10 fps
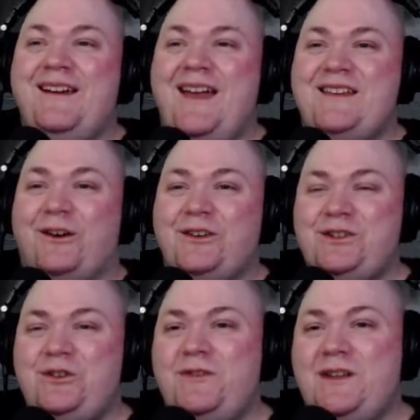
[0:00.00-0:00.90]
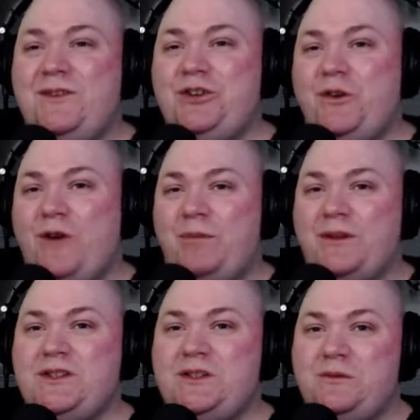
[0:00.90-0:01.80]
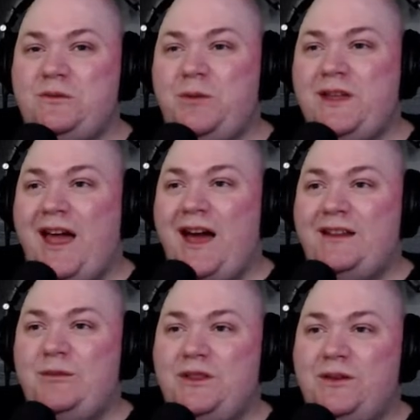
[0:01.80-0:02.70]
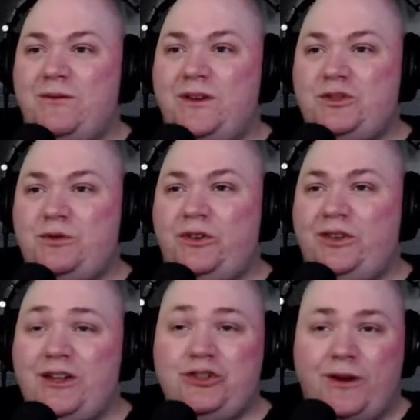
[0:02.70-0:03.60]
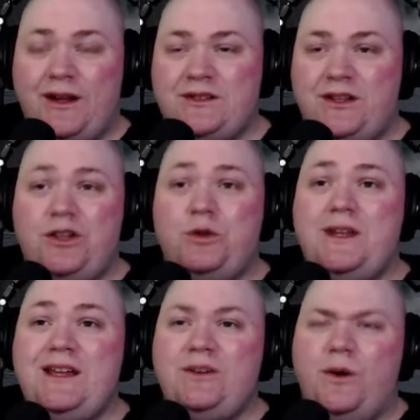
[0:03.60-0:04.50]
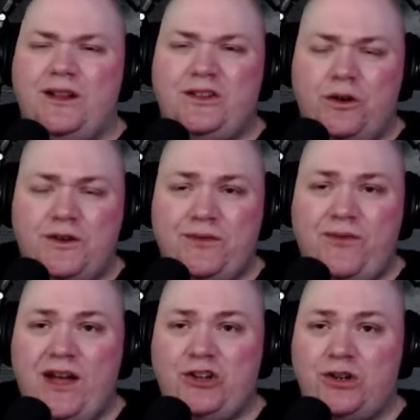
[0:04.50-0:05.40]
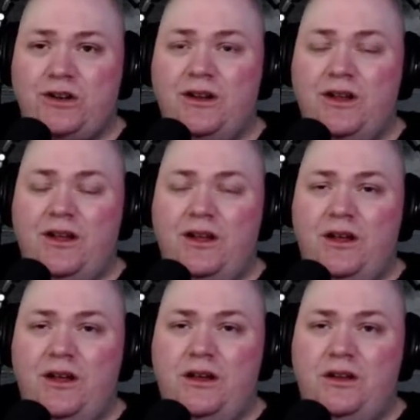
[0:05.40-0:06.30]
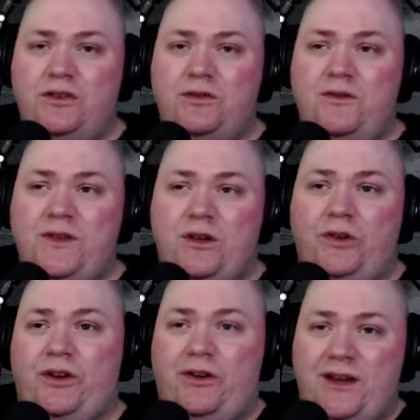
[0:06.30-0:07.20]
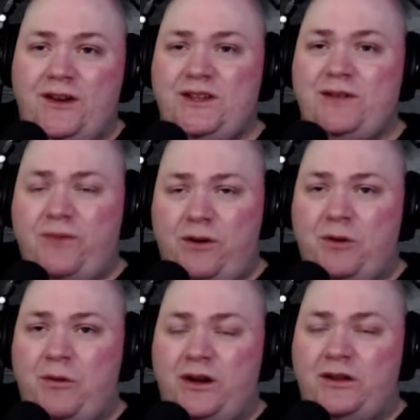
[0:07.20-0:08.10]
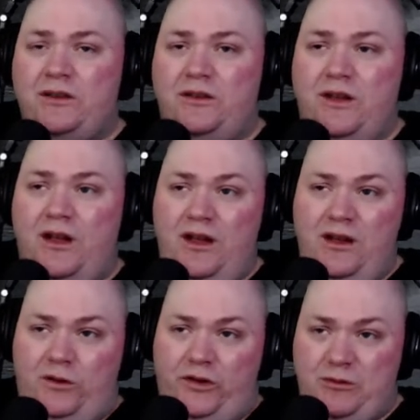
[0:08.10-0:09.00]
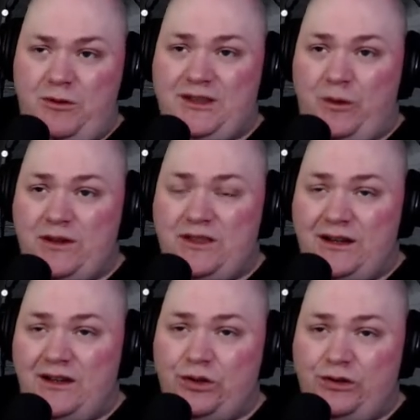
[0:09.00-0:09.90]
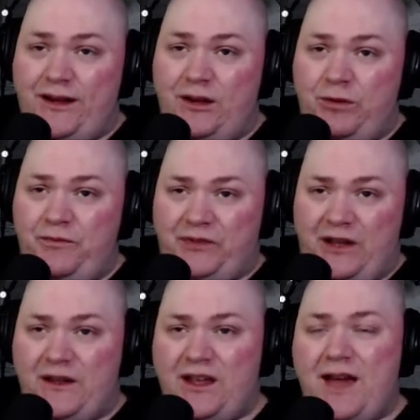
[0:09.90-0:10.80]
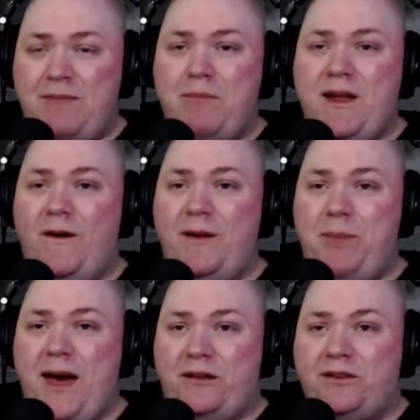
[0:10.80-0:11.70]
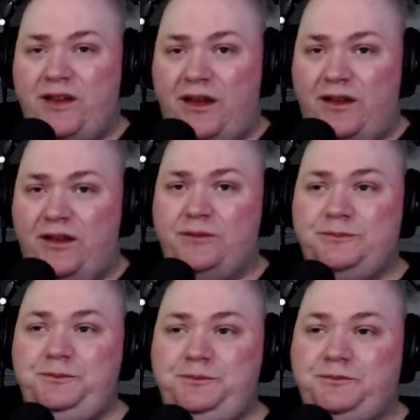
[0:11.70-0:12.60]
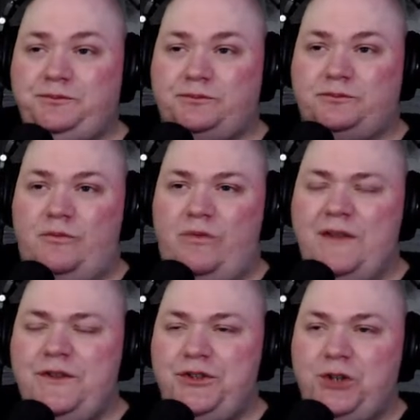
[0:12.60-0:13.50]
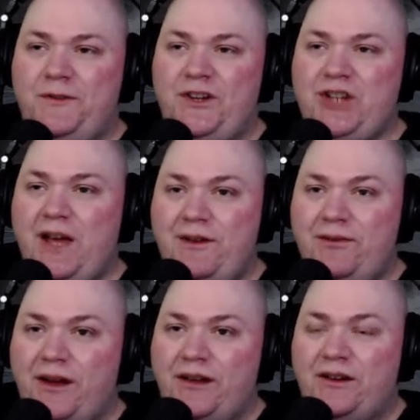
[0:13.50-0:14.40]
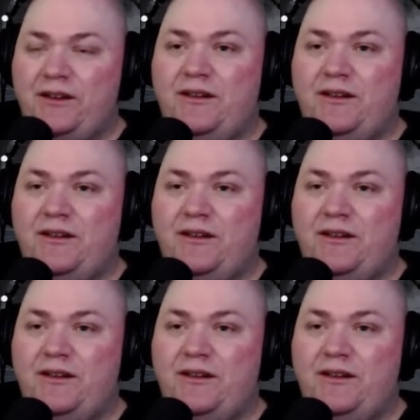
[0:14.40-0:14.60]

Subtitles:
An arsenal of infantry weapons will be added with the visuals and traits unique to NSO as a faction. 2 new vehicles. Oh yeah, here's the info we wanted. Will also make their way into the NSO lineup. The Chimera battle tank and the Dervish heavy fighter.